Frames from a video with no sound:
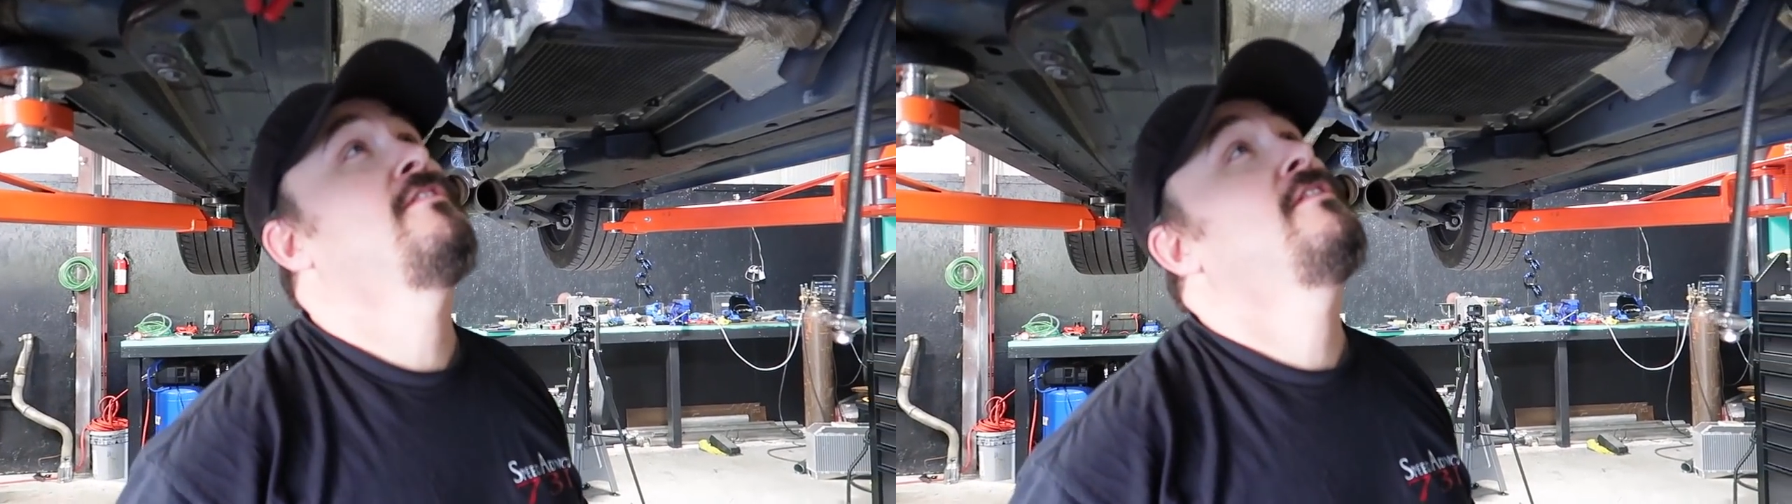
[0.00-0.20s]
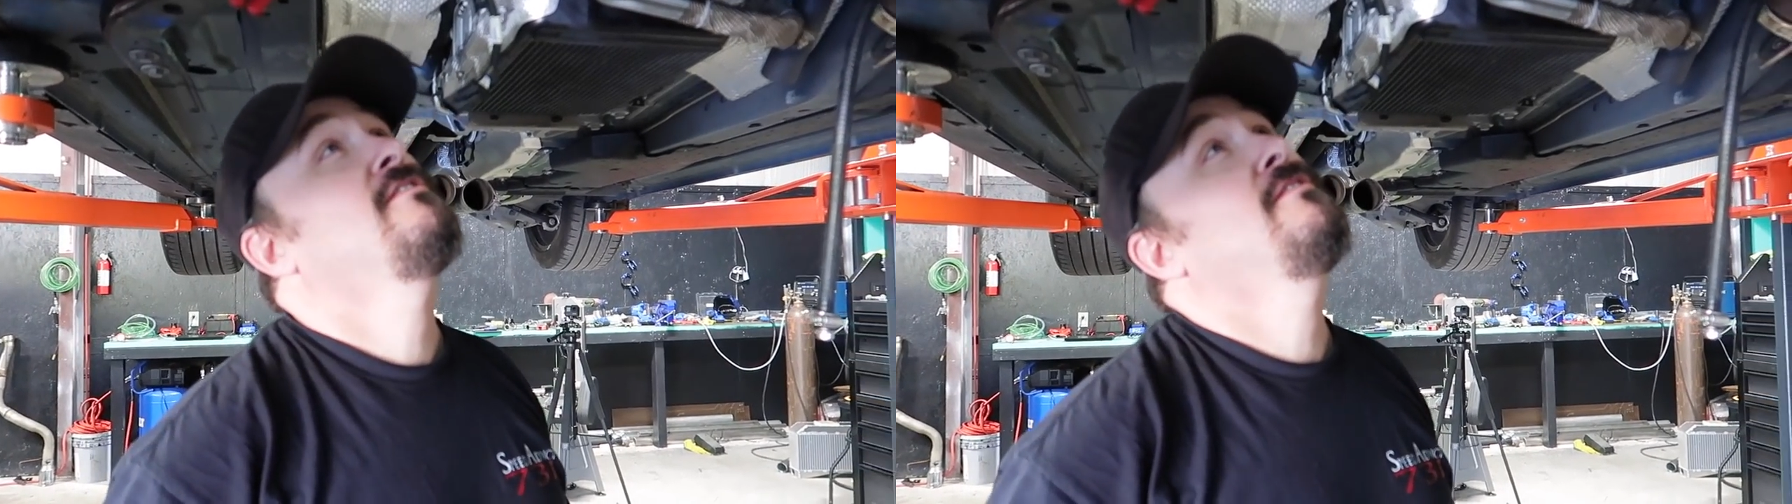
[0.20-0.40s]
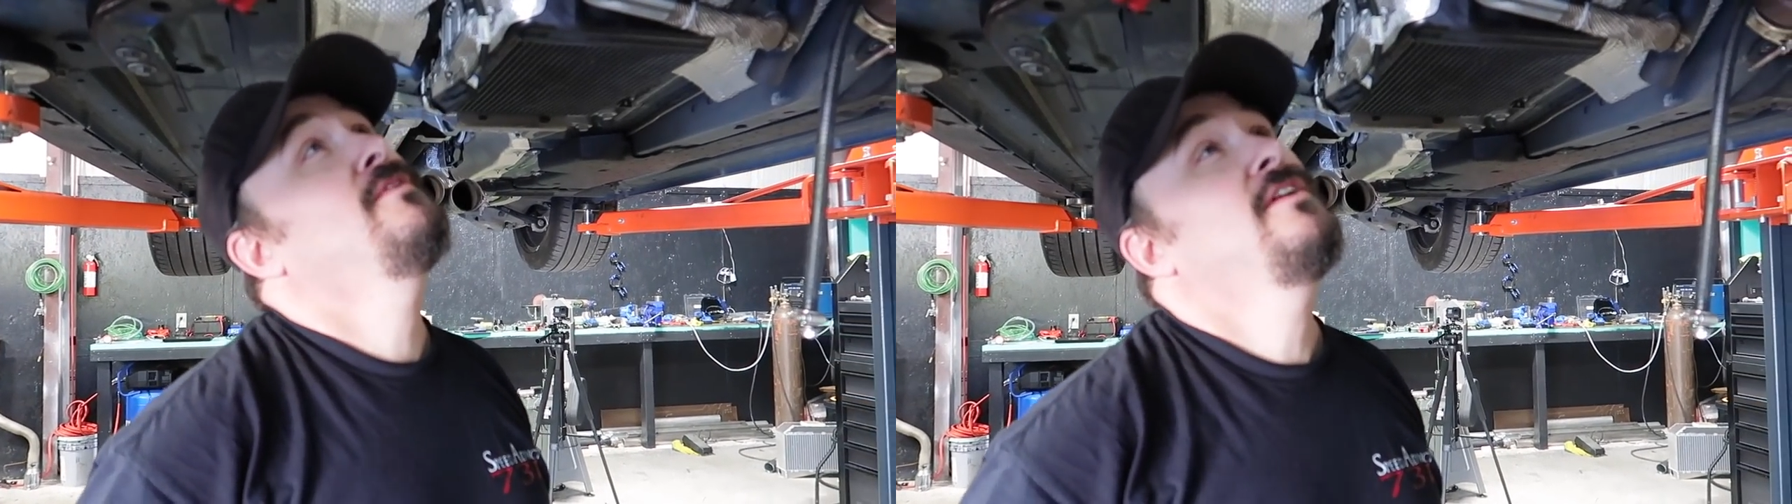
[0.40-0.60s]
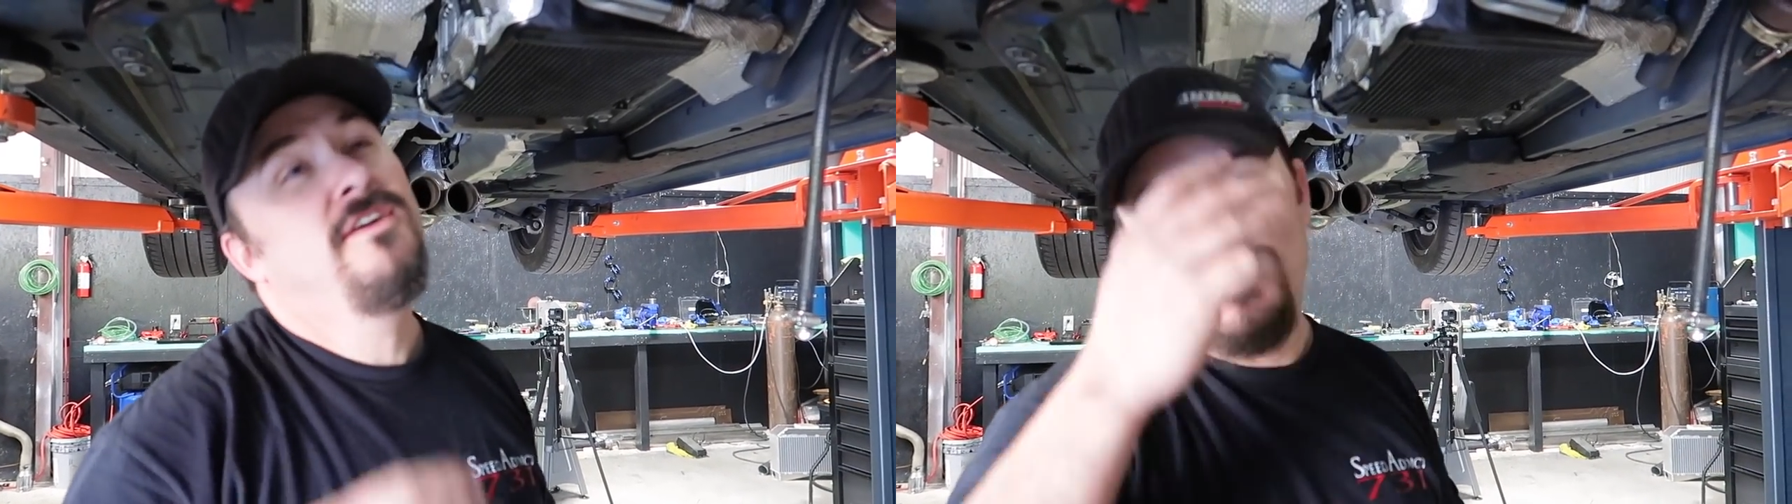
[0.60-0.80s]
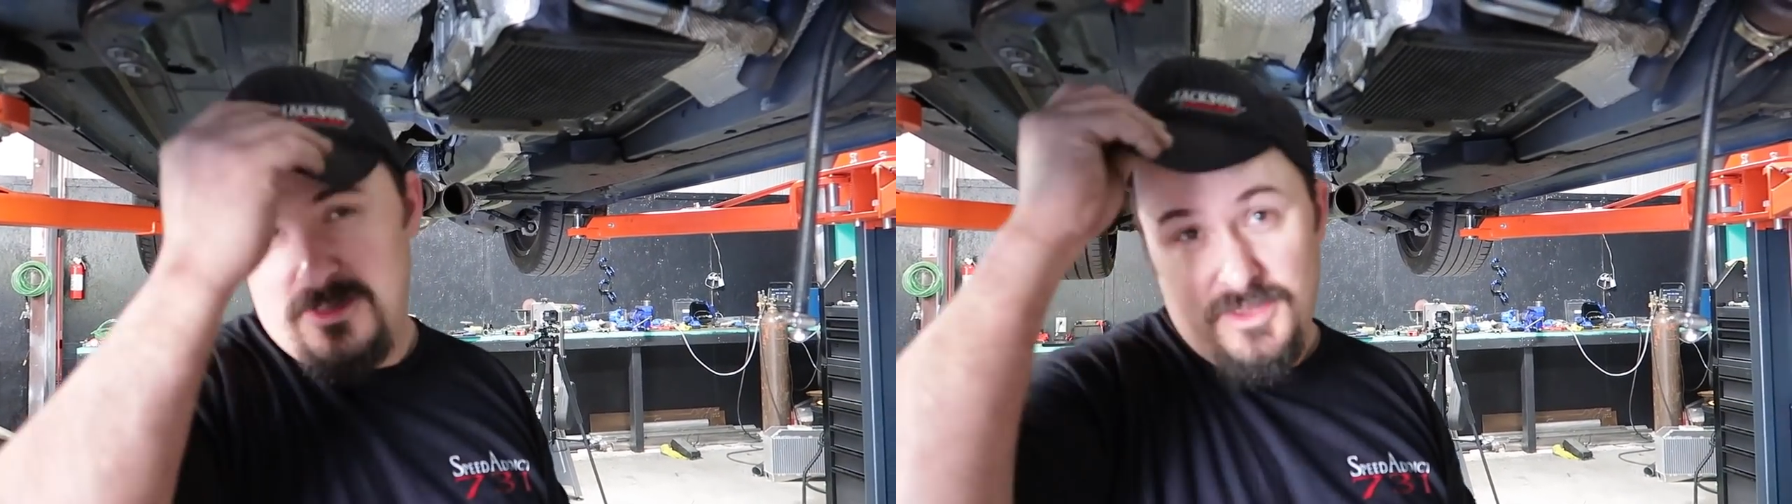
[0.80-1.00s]

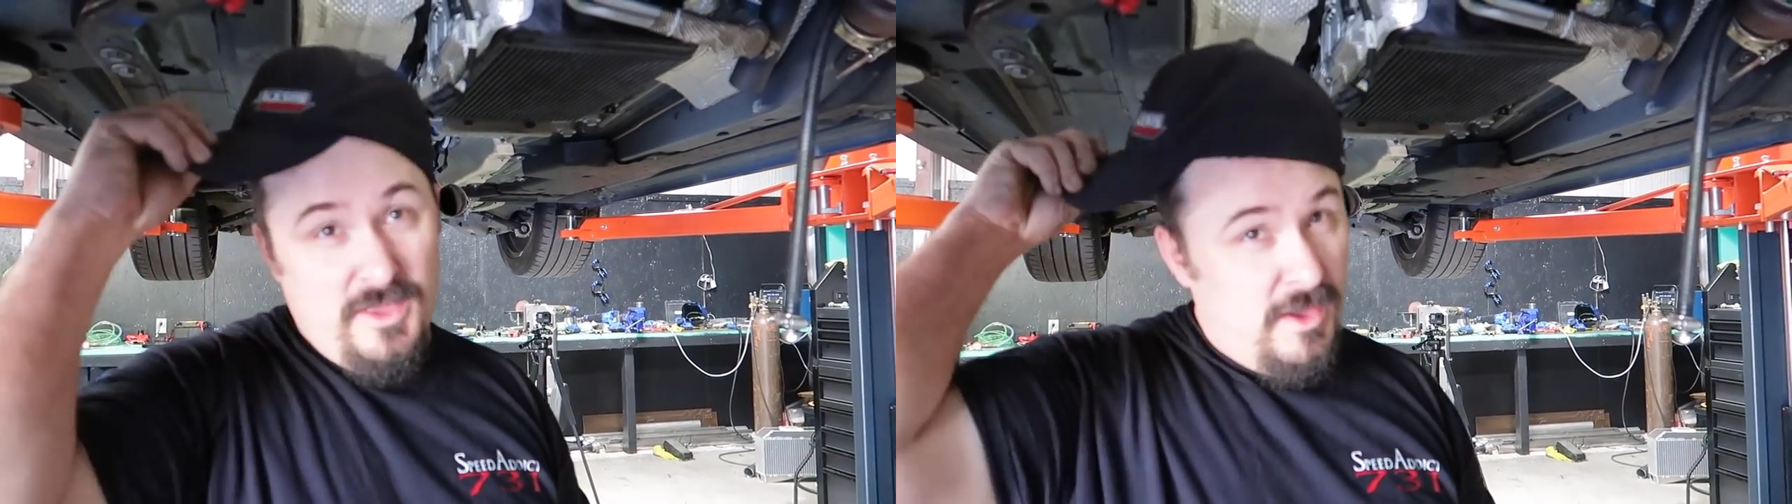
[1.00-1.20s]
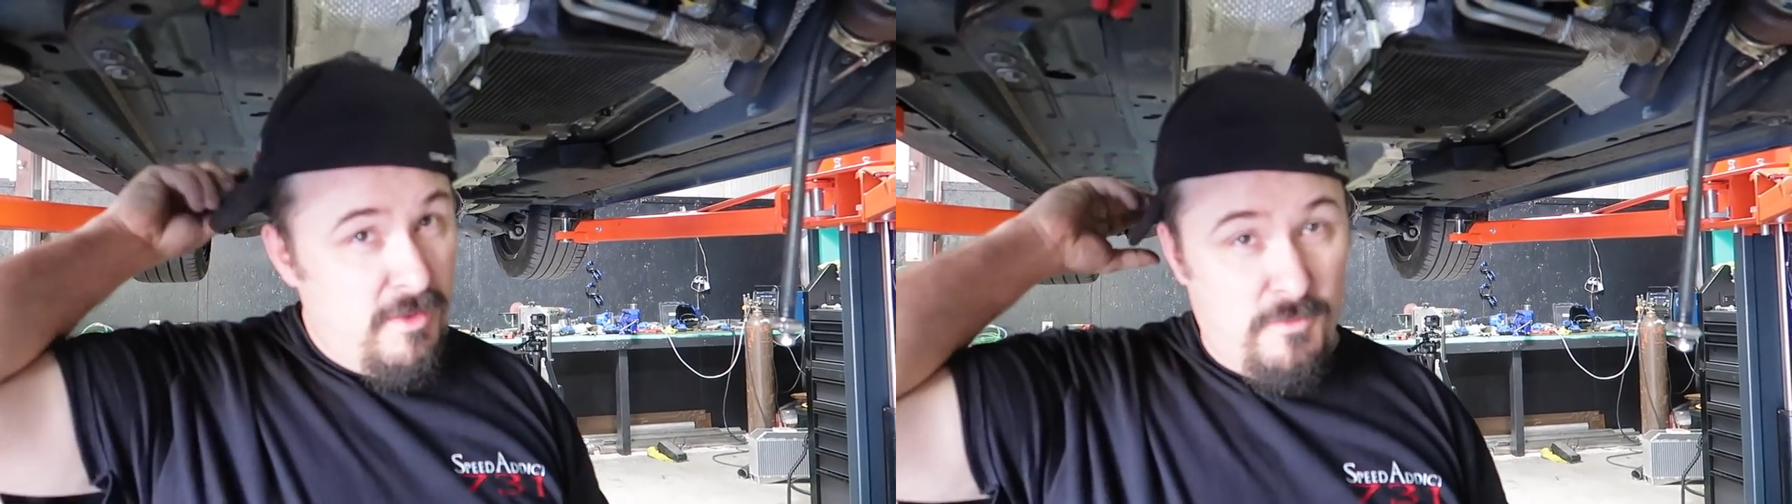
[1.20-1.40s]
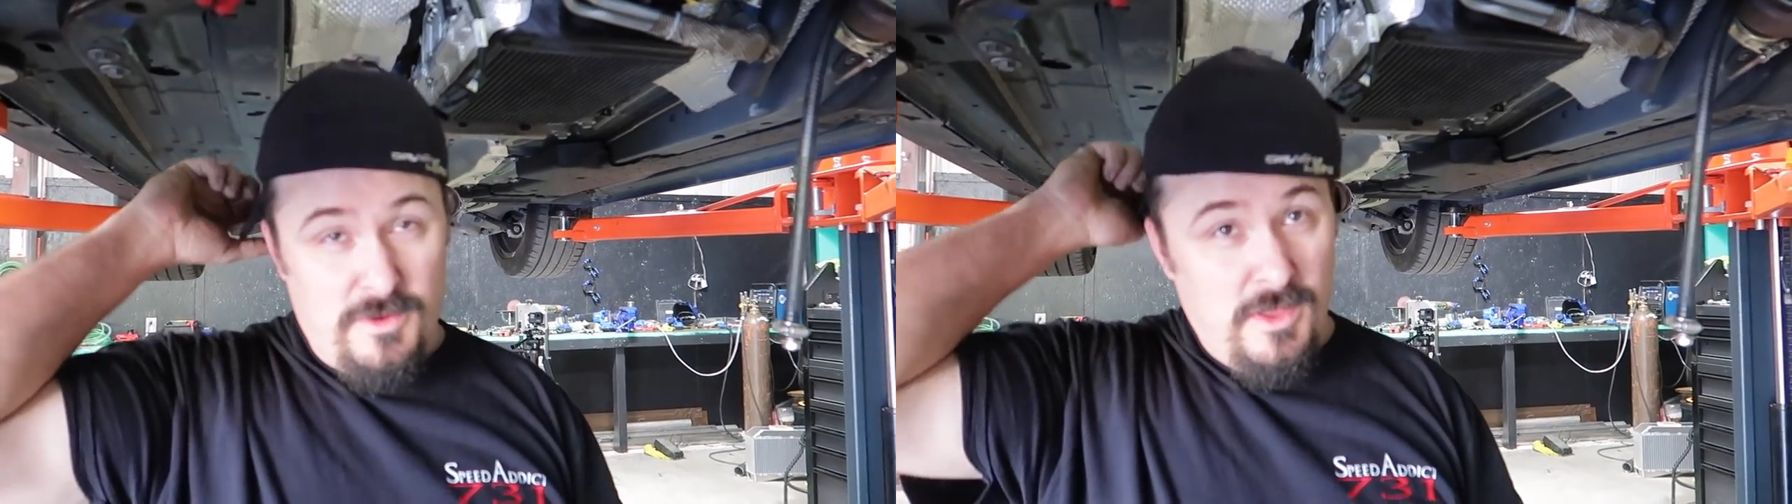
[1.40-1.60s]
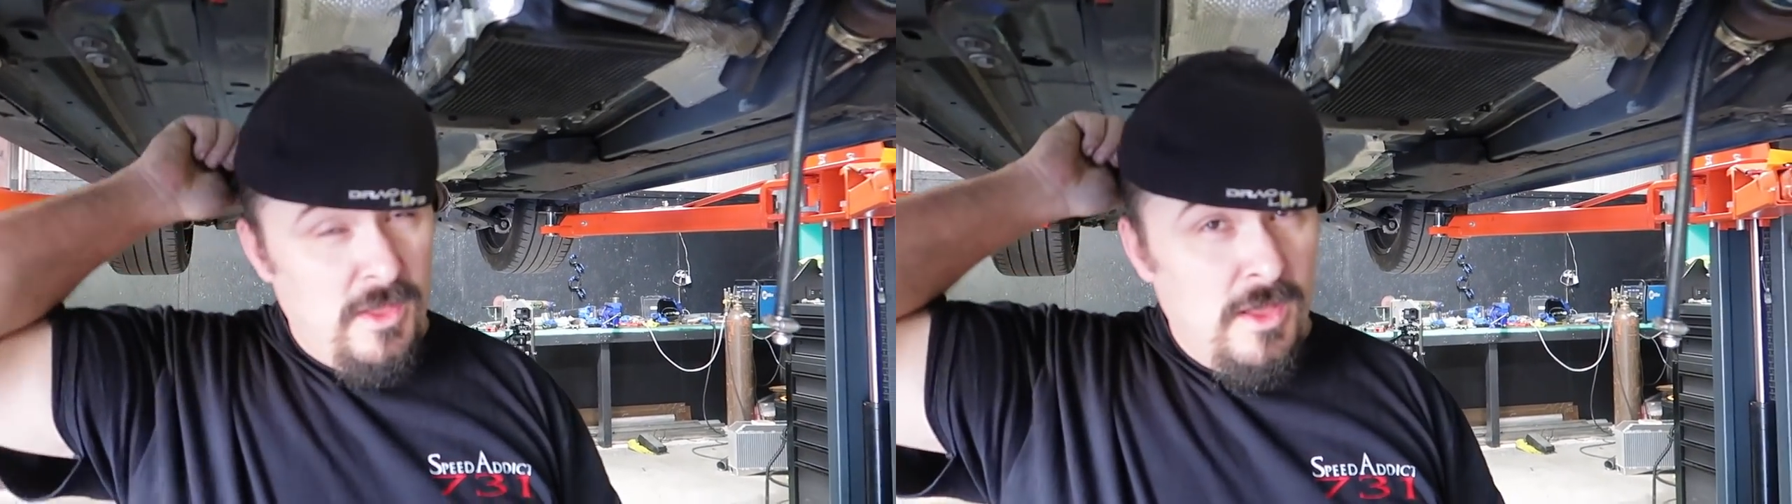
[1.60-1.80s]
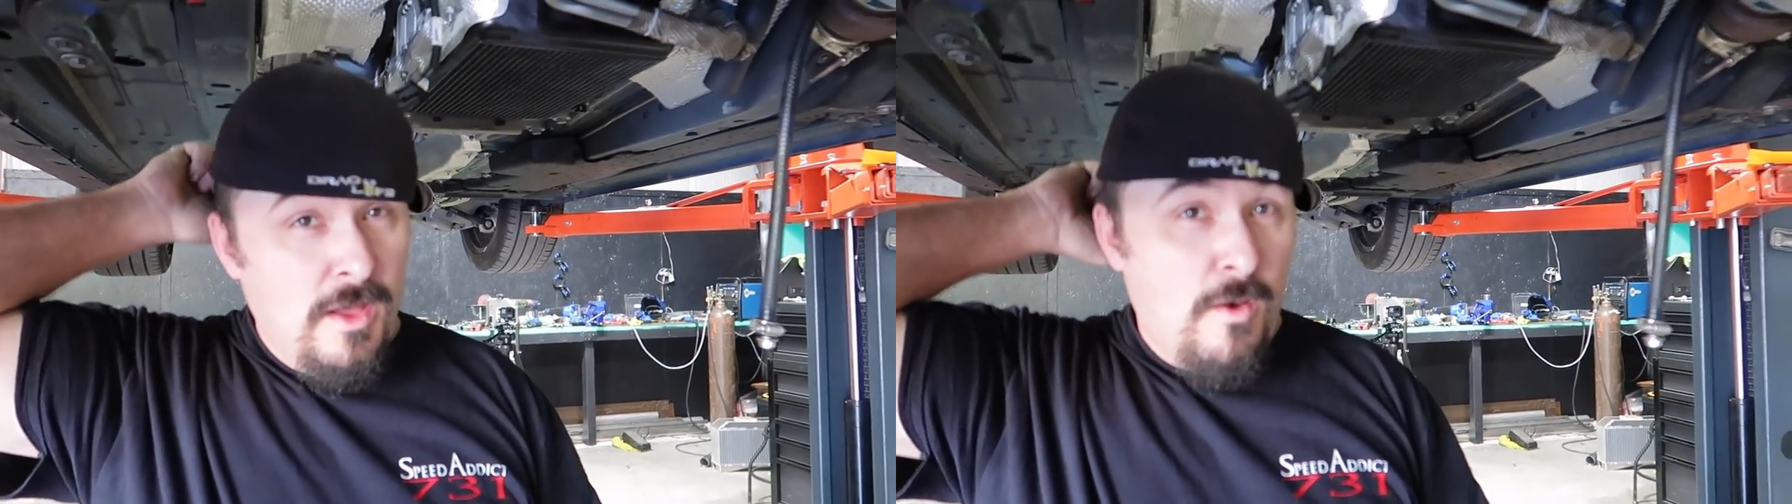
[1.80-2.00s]
car. You're a Ford Tech.